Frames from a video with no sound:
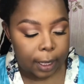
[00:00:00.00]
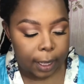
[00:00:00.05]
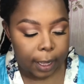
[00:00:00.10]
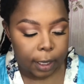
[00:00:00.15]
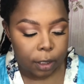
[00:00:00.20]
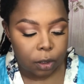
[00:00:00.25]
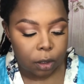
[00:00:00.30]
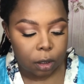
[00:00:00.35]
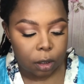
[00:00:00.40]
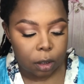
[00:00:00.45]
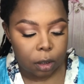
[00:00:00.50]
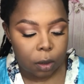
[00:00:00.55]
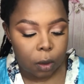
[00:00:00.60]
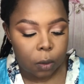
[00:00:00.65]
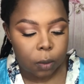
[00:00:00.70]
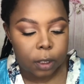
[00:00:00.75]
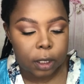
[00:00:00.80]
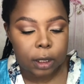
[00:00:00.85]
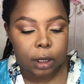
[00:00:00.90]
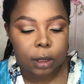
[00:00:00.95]
I just
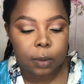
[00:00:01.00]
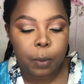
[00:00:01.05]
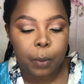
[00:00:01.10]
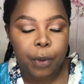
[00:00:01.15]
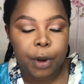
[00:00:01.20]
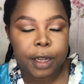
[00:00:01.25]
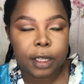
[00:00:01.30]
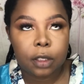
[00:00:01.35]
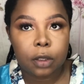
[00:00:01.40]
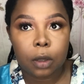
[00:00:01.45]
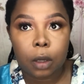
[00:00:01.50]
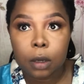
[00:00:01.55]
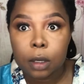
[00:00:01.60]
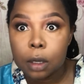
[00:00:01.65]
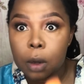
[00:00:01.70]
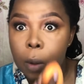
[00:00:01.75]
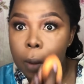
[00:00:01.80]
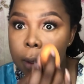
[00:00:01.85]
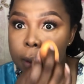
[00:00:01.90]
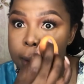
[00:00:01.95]
always press on
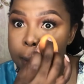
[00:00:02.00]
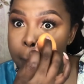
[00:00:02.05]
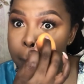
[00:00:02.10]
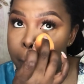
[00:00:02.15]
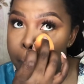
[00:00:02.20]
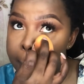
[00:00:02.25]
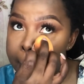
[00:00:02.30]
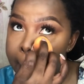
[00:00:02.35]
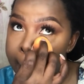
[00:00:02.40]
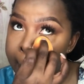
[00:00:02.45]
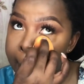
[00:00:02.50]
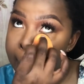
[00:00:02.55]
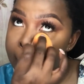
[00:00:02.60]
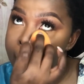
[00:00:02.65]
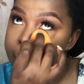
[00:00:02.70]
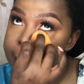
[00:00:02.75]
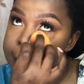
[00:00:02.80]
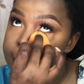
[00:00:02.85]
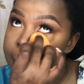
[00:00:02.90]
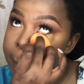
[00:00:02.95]
all the
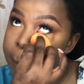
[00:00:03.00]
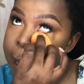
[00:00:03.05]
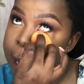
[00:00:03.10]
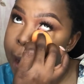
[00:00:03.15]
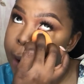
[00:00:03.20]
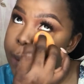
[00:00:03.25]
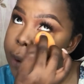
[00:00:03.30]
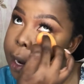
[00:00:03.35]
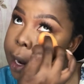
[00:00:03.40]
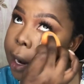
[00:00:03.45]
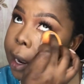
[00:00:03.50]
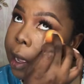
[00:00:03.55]
powder.